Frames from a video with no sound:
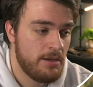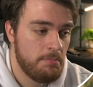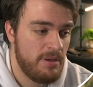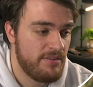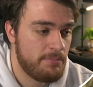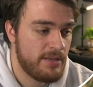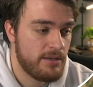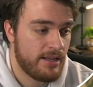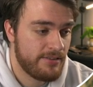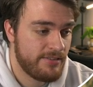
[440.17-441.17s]
PVP,
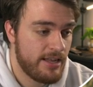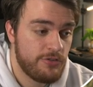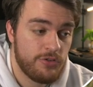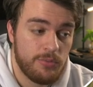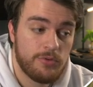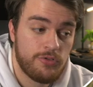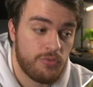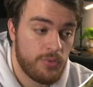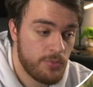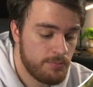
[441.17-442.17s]
I'll set to
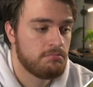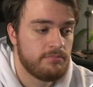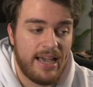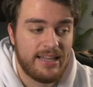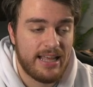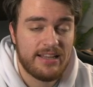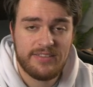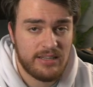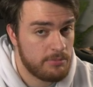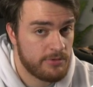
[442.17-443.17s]
true, and that
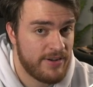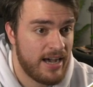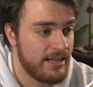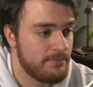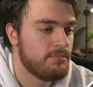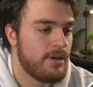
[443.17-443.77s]
seems fine.